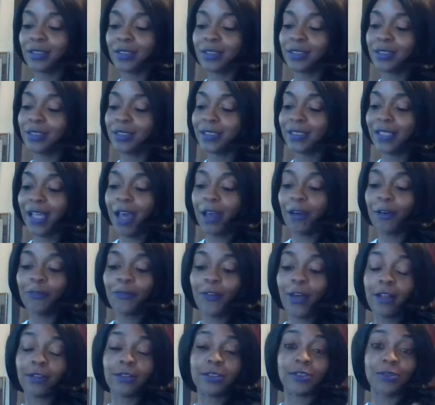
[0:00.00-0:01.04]
because I
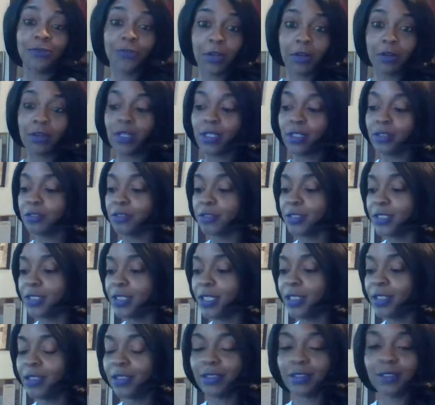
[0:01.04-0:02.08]
found this very interesting.
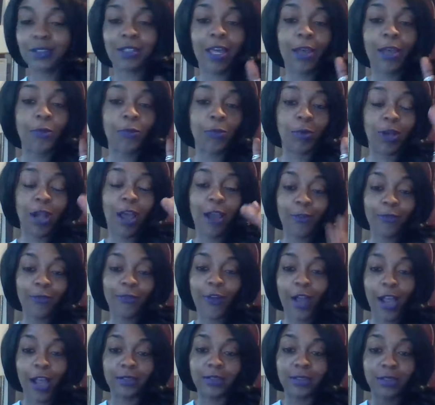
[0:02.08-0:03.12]
It's like when I
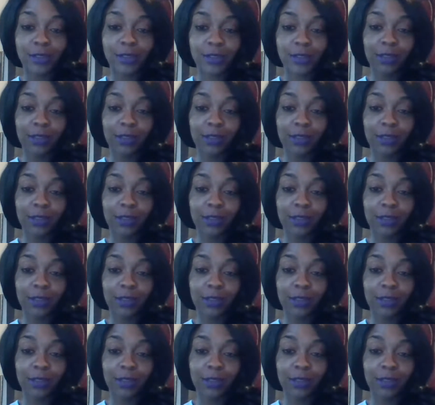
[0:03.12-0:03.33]
find these